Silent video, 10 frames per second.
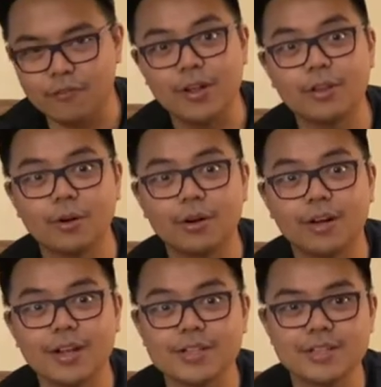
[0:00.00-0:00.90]
friend
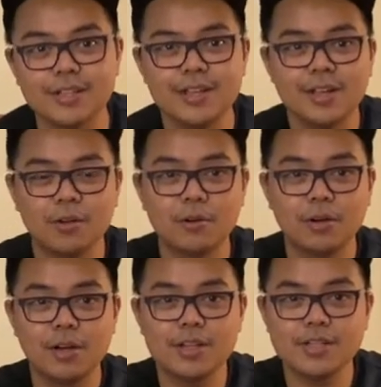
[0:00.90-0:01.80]
Ernest. Now,
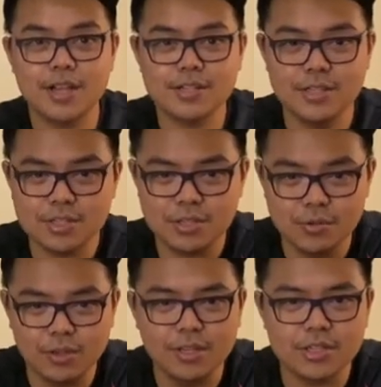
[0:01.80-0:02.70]
Ernest has this
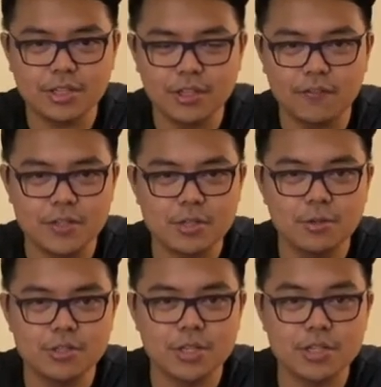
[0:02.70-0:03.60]
new initiative. It's
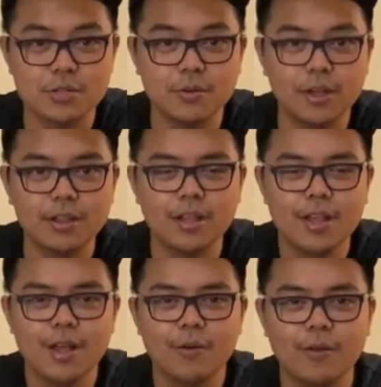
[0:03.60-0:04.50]
called Just Guhit,
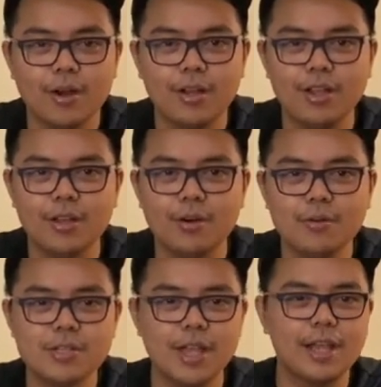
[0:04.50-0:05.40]
where he
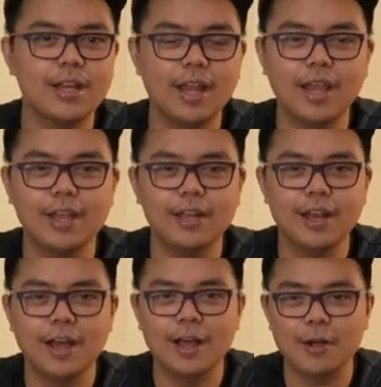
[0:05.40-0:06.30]
goes in and
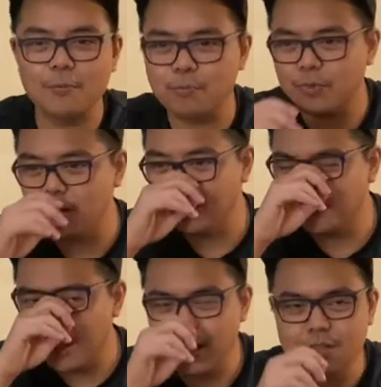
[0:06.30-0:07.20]
he
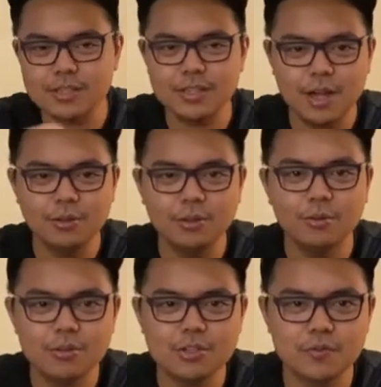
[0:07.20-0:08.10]
takes down
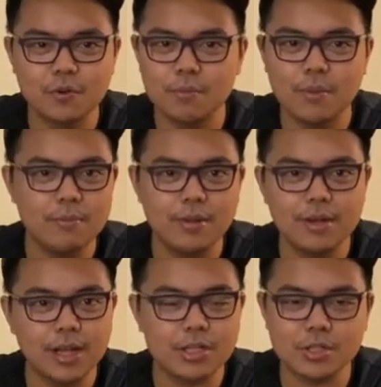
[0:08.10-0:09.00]
notes from maybe
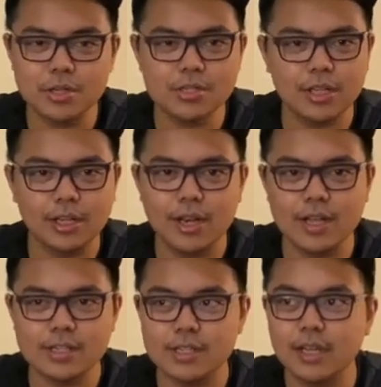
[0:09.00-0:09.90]
lectures and
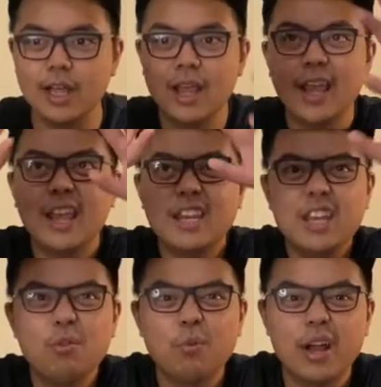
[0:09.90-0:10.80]
classes, and
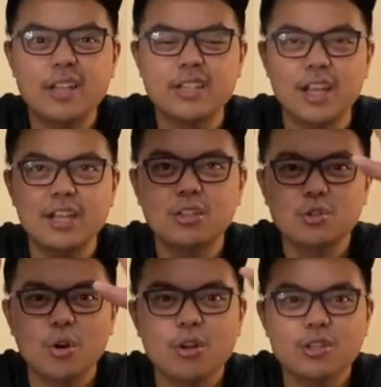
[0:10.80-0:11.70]
he writes that he
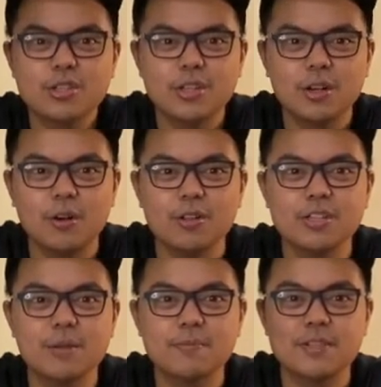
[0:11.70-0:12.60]
draws the
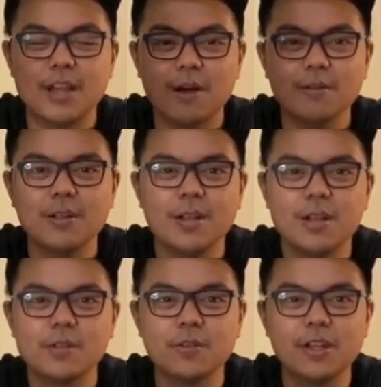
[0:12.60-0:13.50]
concepts down
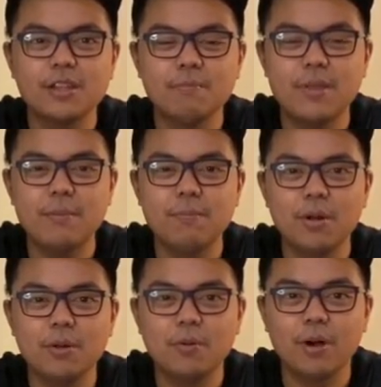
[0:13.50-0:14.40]
so that the
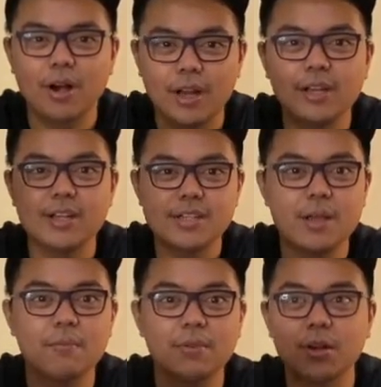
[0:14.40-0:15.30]
people who are in the
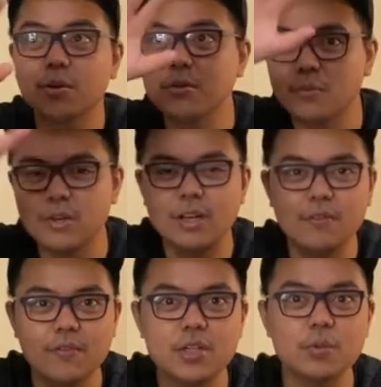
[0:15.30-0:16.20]
seminar could really
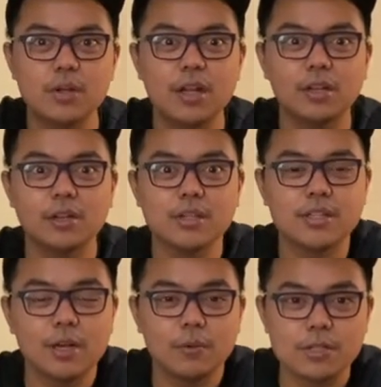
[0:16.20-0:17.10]
visually
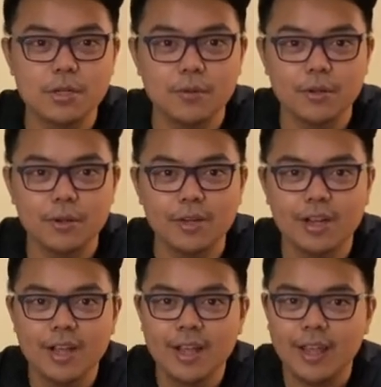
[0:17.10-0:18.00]
understand what's going on.
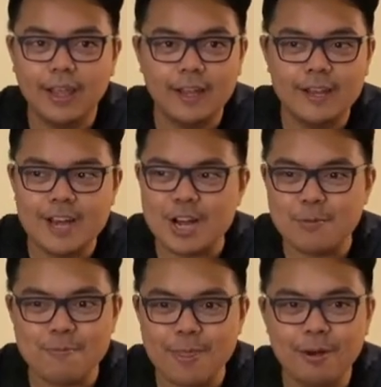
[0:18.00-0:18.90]
And
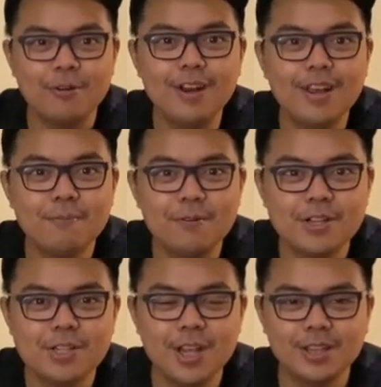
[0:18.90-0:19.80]
I really
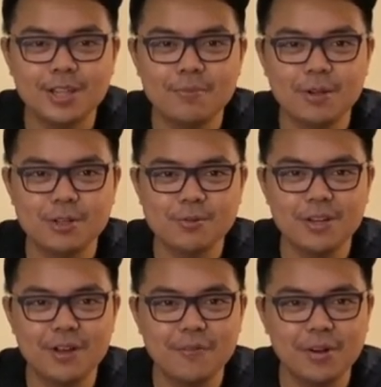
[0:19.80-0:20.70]
appreciate it, because
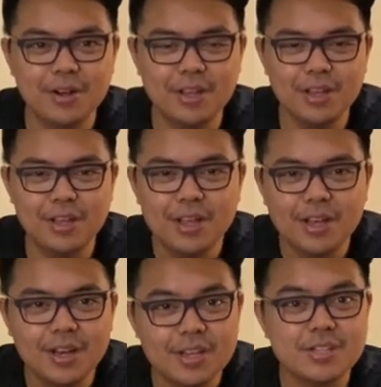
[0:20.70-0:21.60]
whenever he
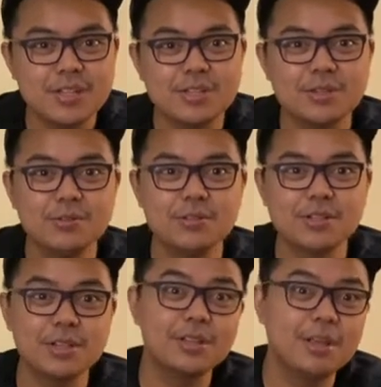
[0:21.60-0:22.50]
listens to the
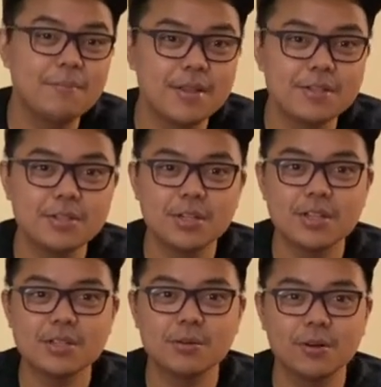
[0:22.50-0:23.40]
Sunday
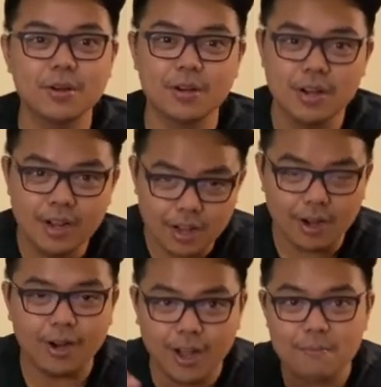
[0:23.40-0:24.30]
messages or
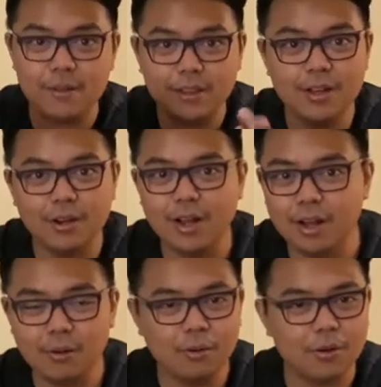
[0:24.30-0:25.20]

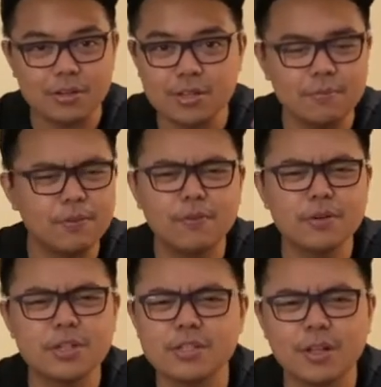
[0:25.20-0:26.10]
KapeTira or some
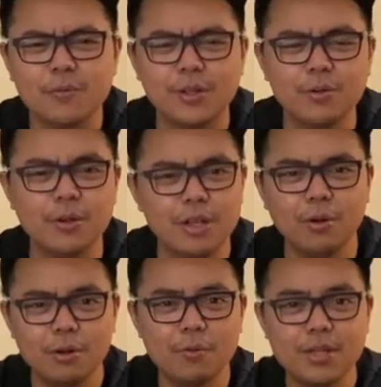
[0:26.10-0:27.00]
devotions that we do, he
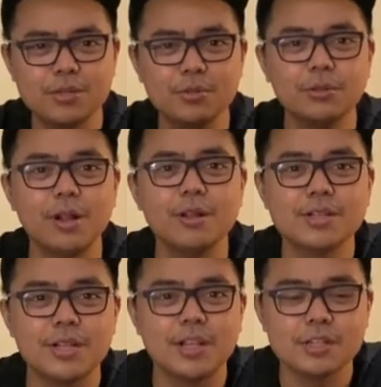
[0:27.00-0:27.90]
always
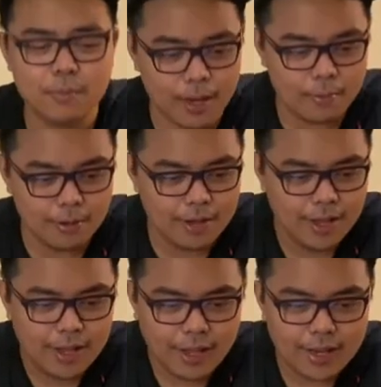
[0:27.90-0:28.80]
doodles in his Bible.
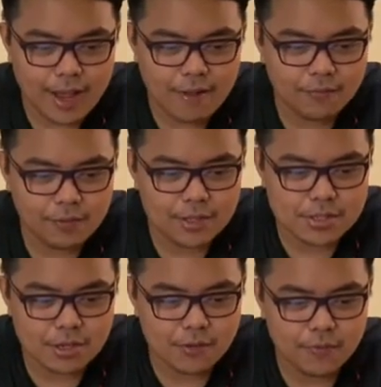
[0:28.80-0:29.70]
And after the
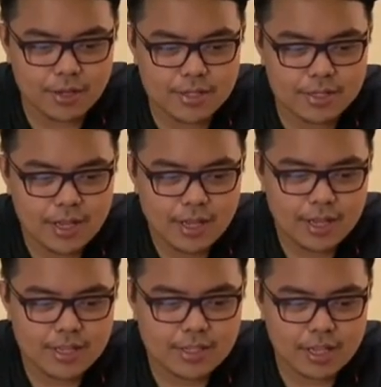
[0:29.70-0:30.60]
service,
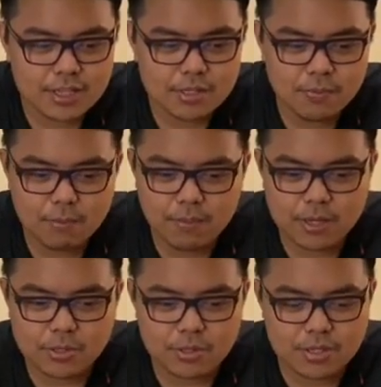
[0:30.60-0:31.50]
he sends me
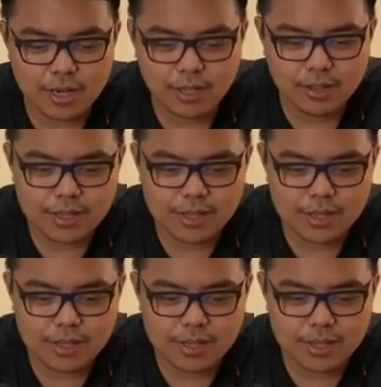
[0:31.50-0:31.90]
pictures like